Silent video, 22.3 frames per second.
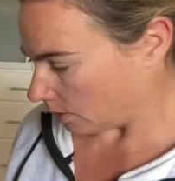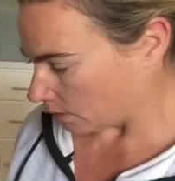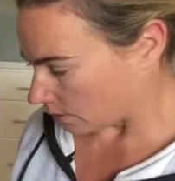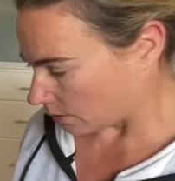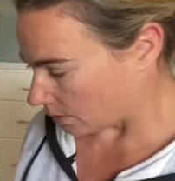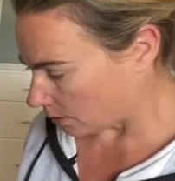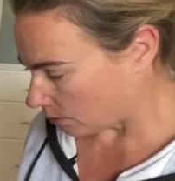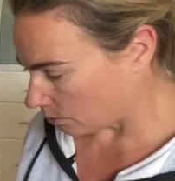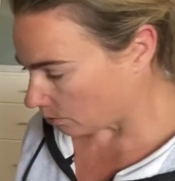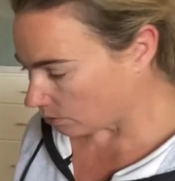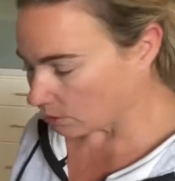
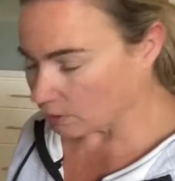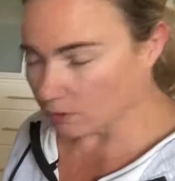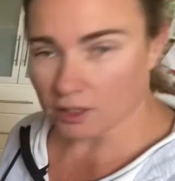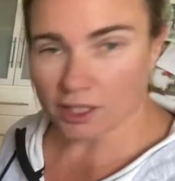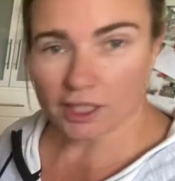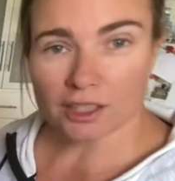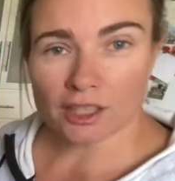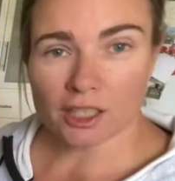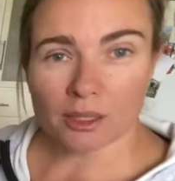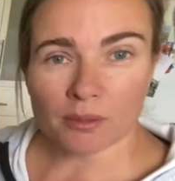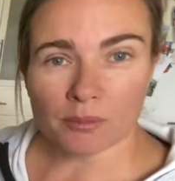So we'll
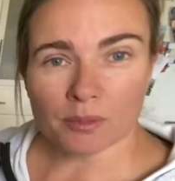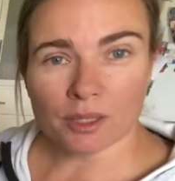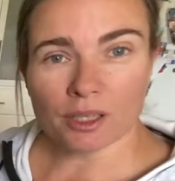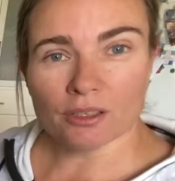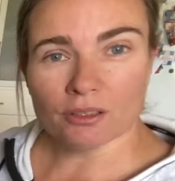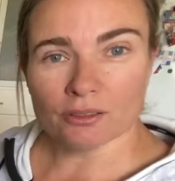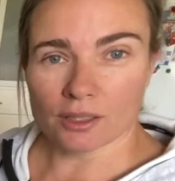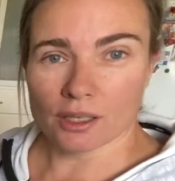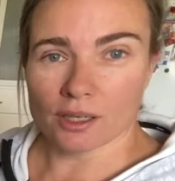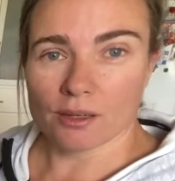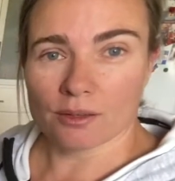let that melt,
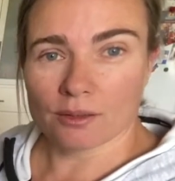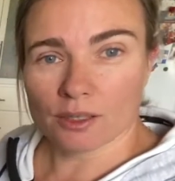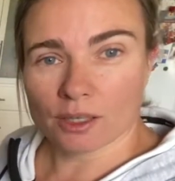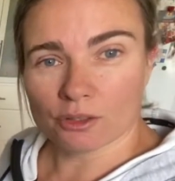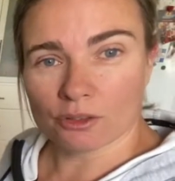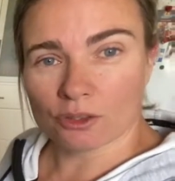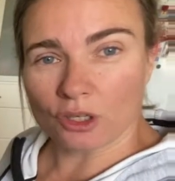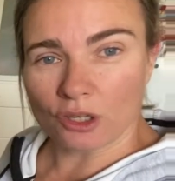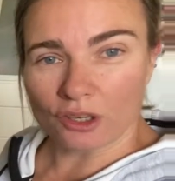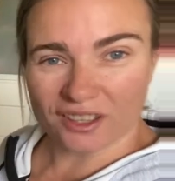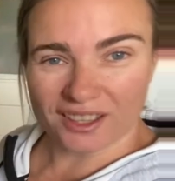and I'll
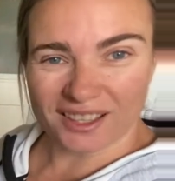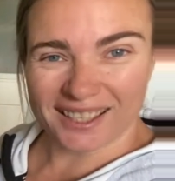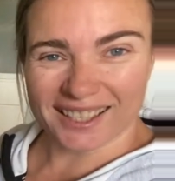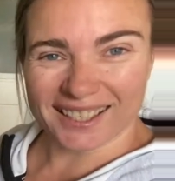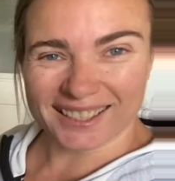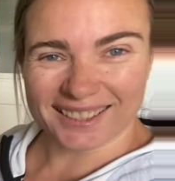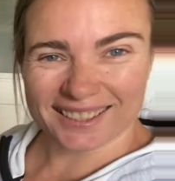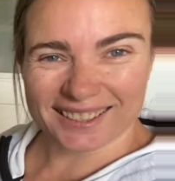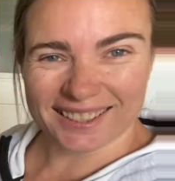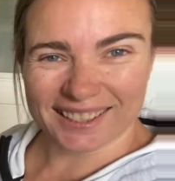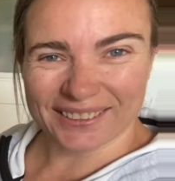show you the
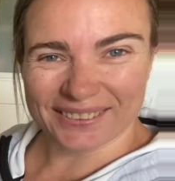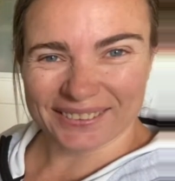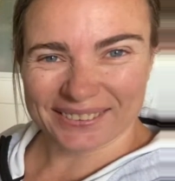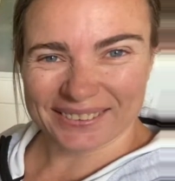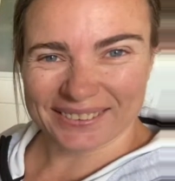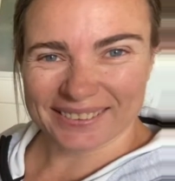next step.